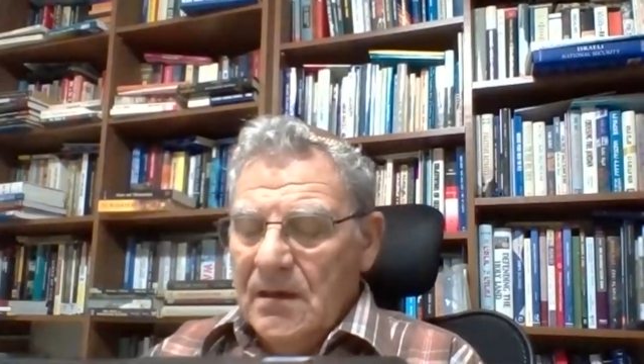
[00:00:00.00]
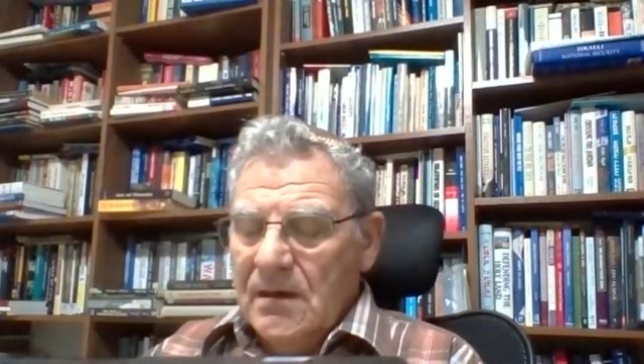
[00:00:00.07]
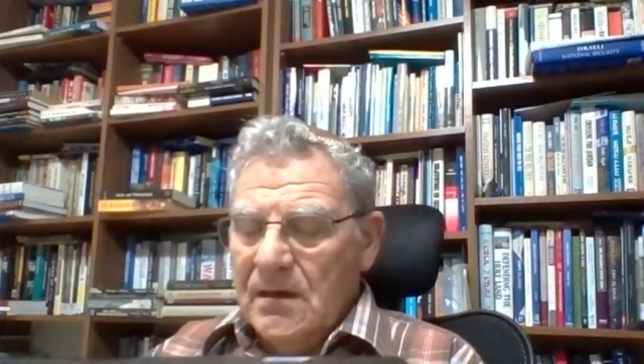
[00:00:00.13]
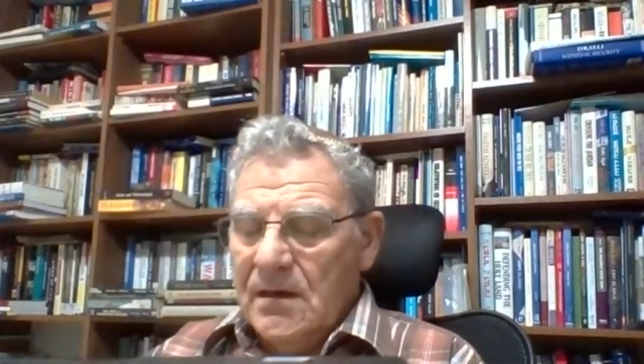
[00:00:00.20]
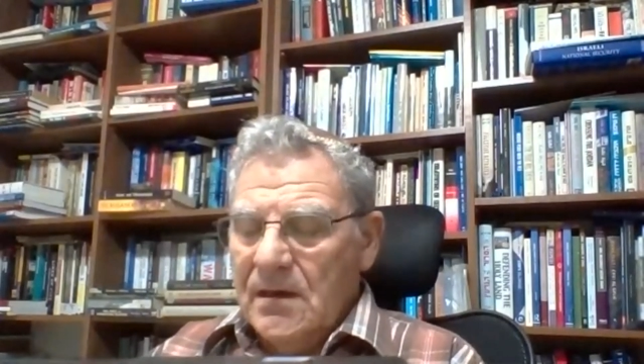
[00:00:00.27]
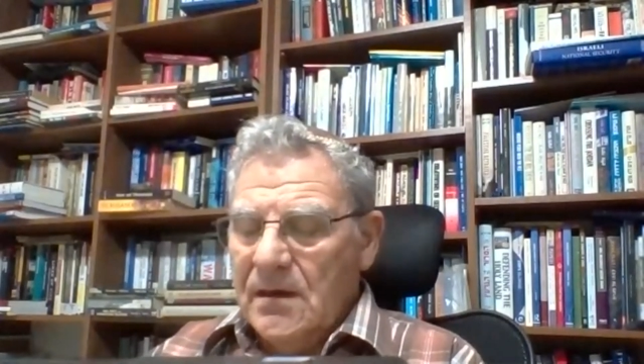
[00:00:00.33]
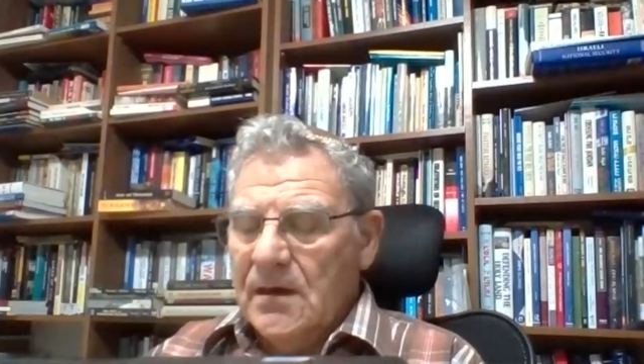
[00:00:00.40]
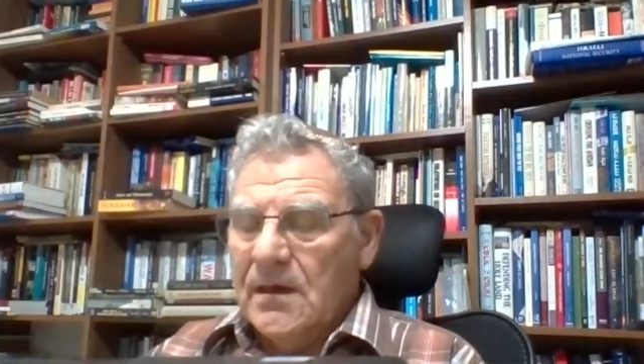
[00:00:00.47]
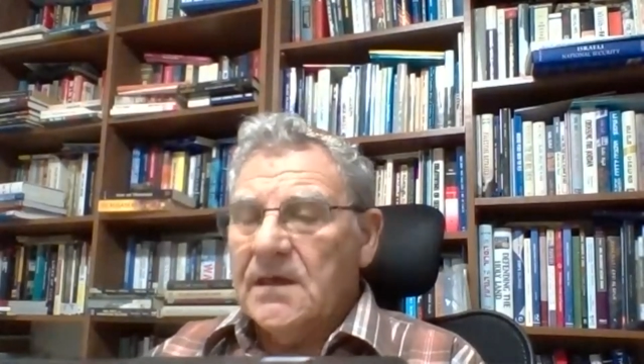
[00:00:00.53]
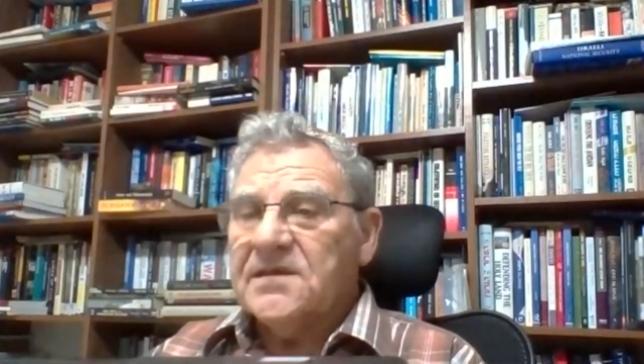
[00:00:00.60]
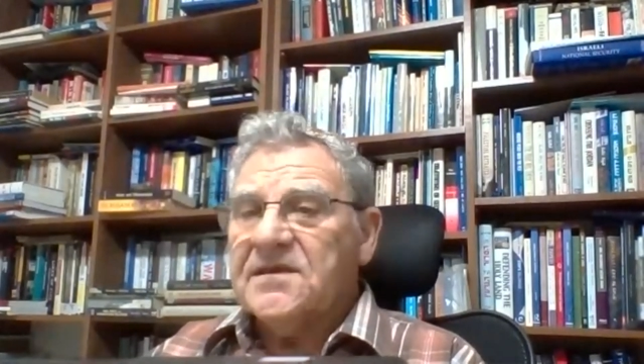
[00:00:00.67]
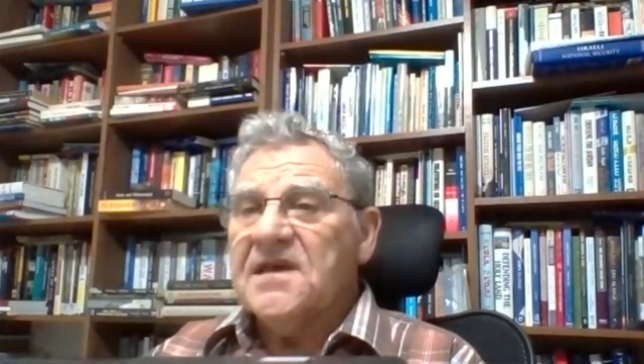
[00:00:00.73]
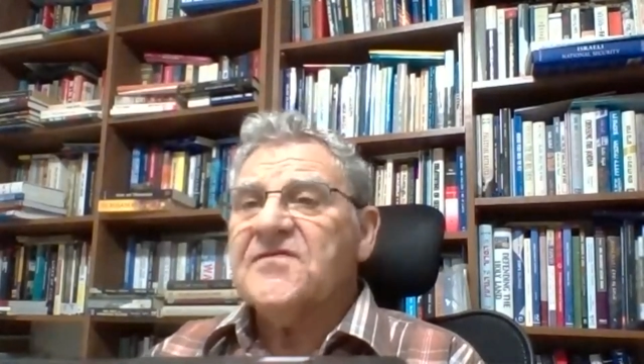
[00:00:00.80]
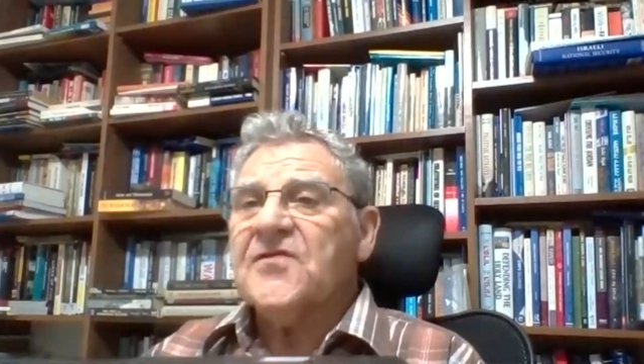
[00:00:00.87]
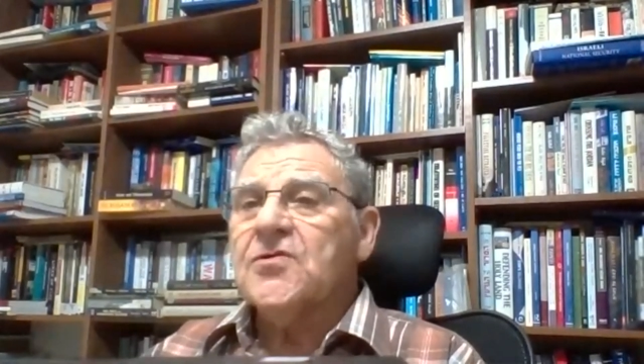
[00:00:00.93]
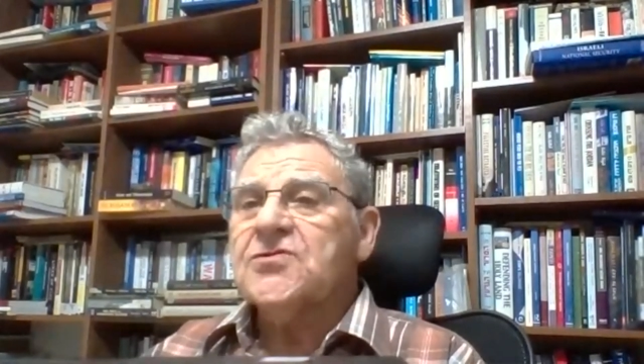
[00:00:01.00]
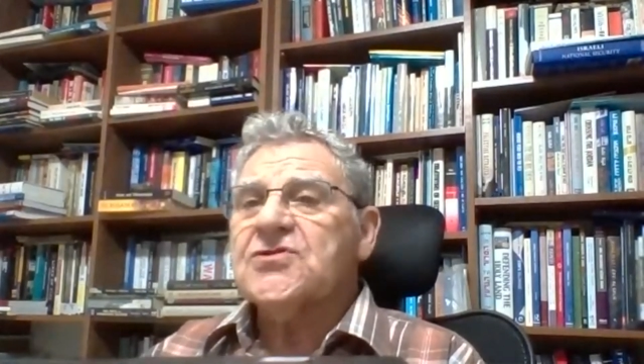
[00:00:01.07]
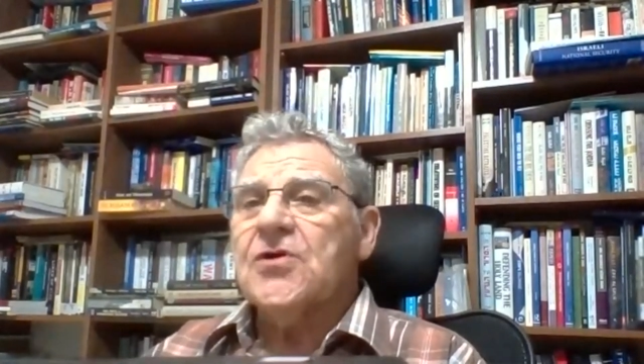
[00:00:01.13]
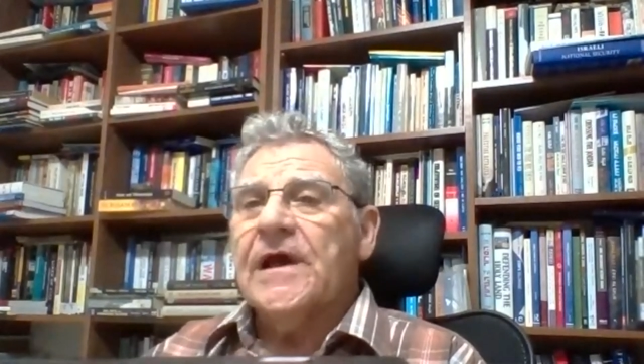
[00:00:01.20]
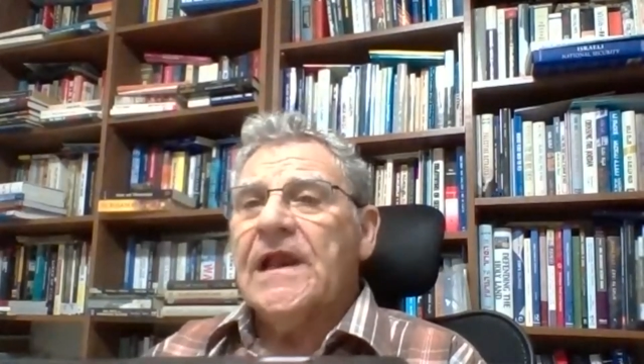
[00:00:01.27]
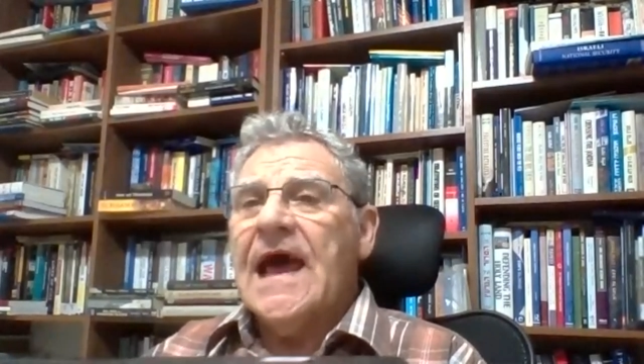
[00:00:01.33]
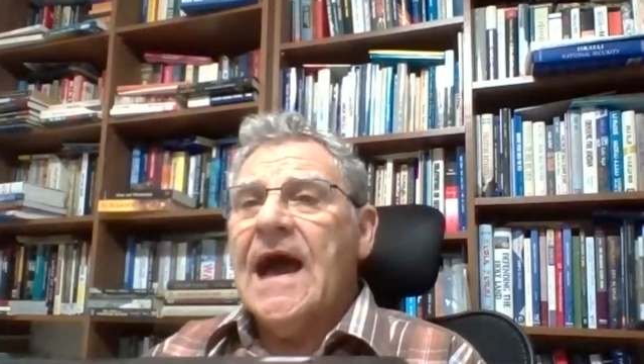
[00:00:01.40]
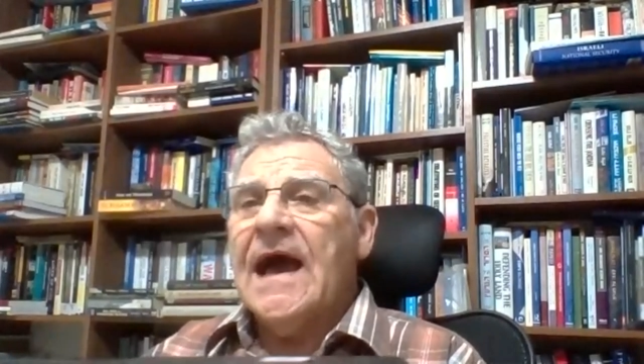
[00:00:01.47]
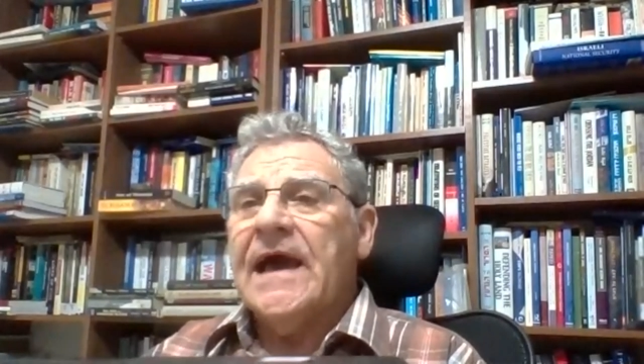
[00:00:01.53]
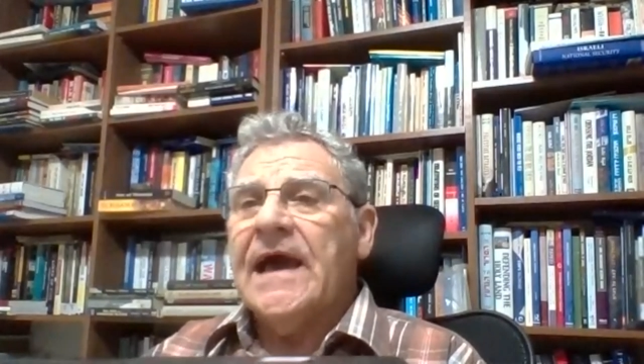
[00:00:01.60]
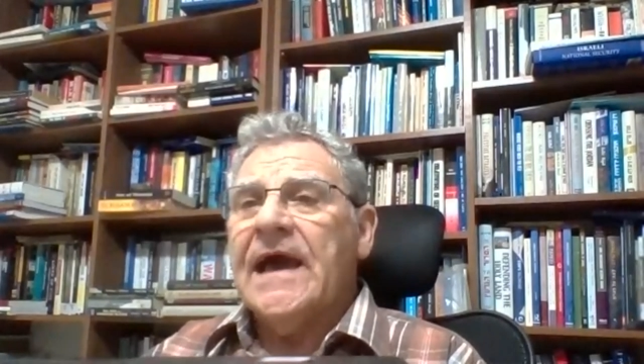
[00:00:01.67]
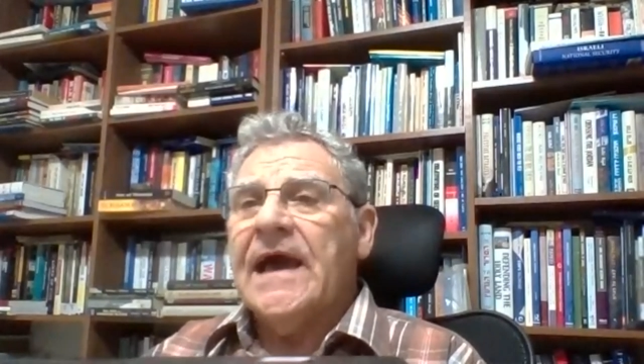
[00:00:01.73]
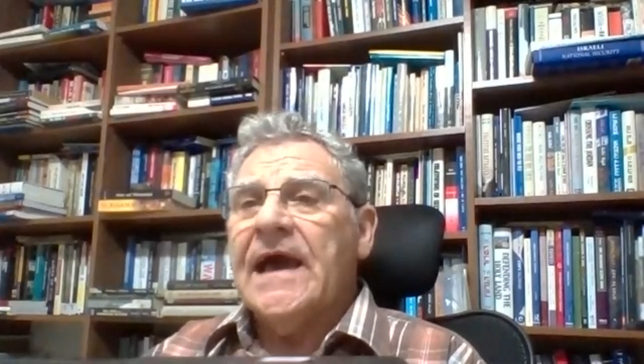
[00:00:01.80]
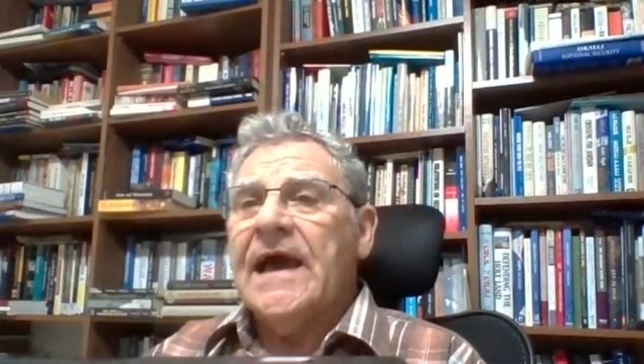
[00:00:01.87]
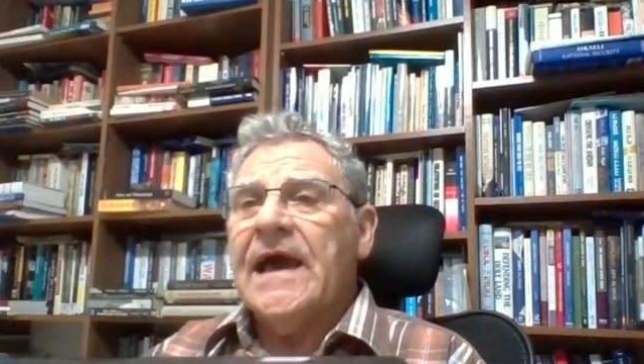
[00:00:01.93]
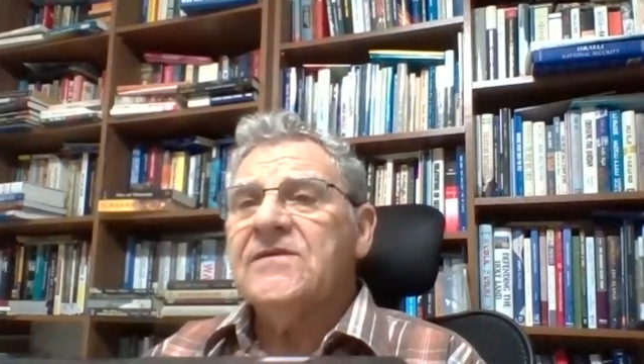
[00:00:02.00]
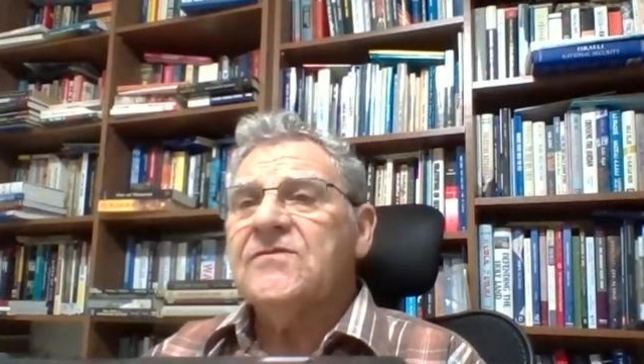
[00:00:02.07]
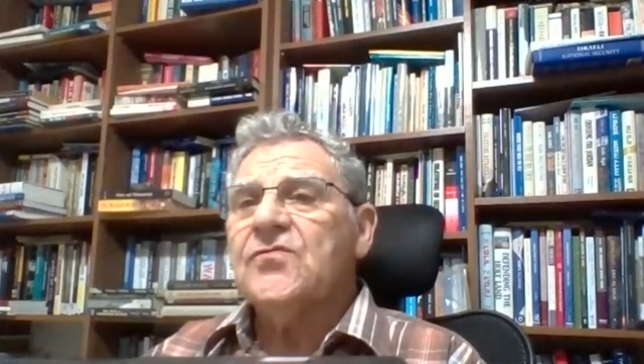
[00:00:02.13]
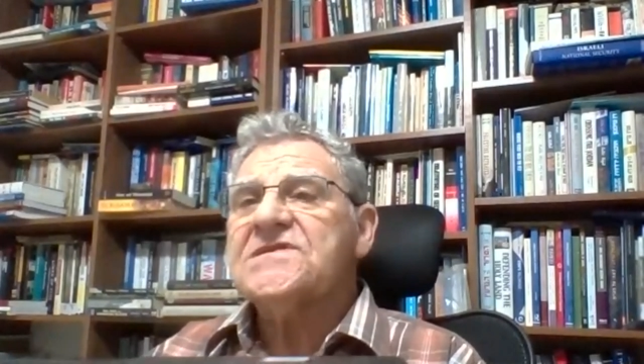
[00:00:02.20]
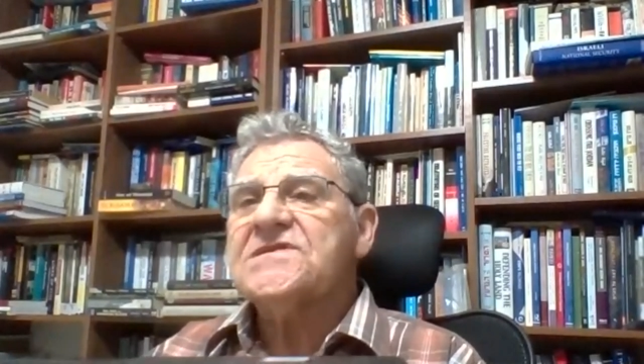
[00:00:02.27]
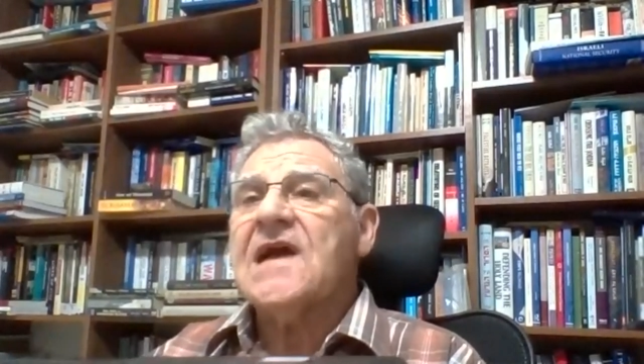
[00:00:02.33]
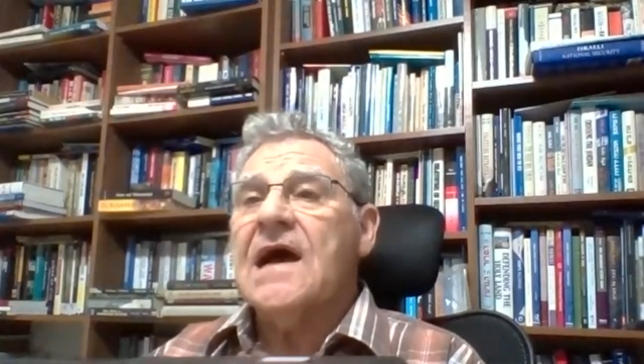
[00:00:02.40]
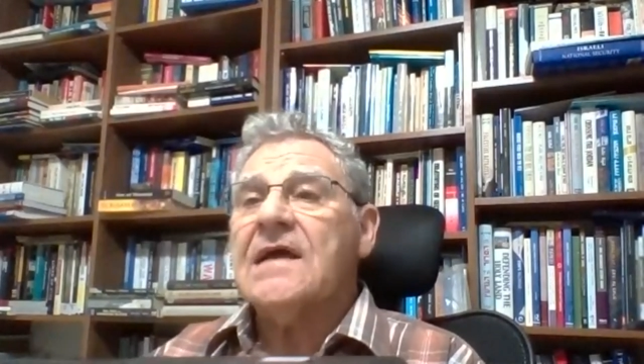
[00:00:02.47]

It is also aligned with